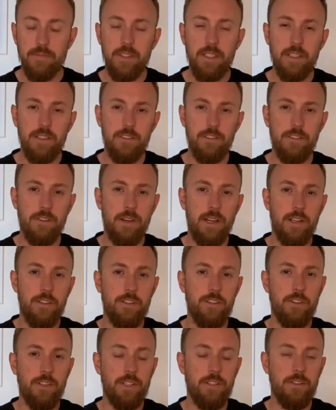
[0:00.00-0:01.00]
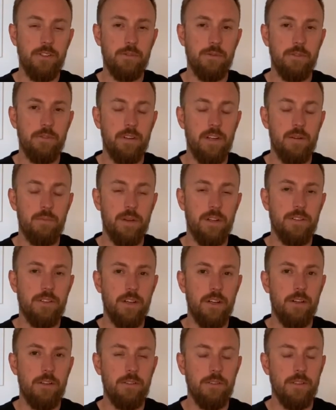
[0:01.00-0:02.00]
and so our joints will very much
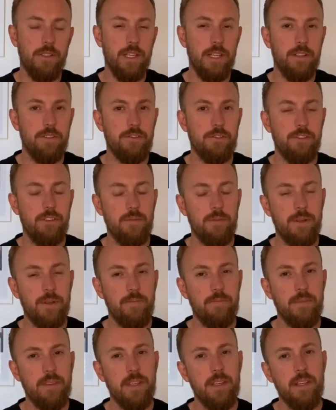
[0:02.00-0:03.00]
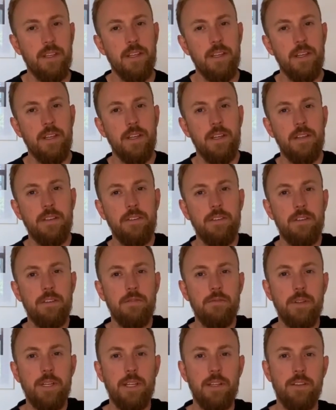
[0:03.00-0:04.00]
hold that trauma. So if
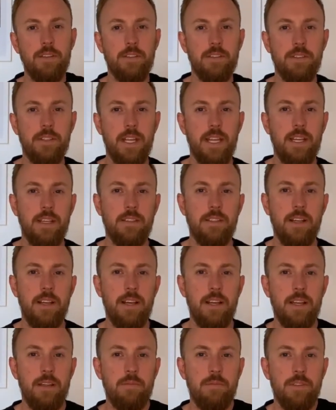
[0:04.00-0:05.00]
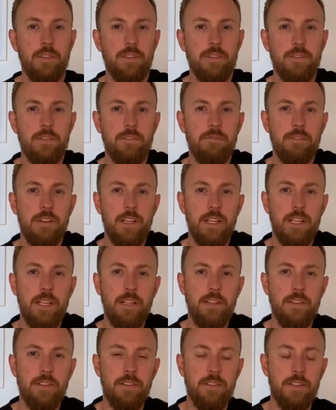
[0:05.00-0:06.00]
we can just take time just to
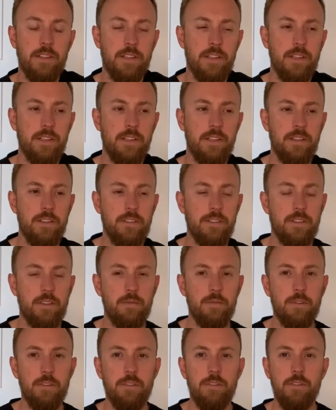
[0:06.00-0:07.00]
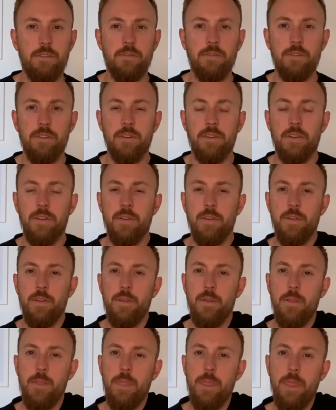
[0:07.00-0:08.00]
release, just to move,
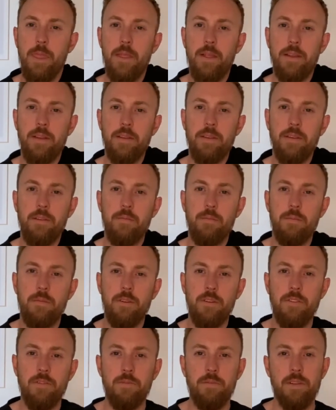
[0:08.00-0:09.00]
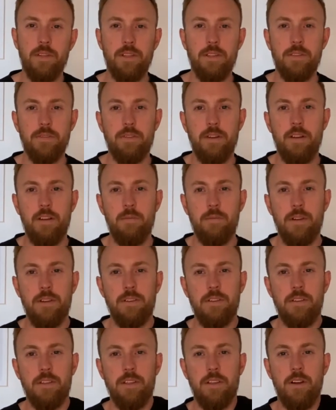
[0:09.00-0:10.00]
then movement is very
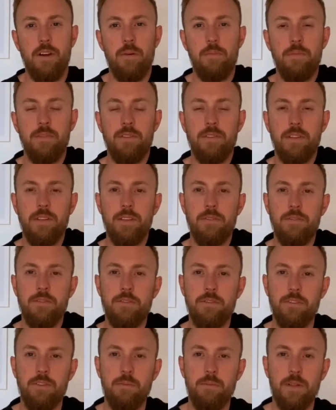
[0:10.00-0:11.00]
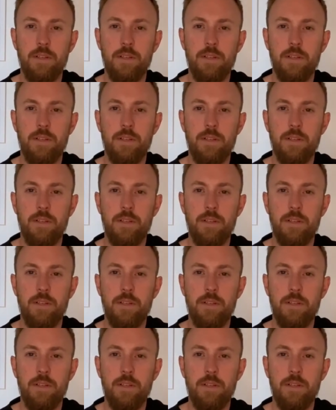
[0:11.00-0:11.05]
much the opposite of trauma.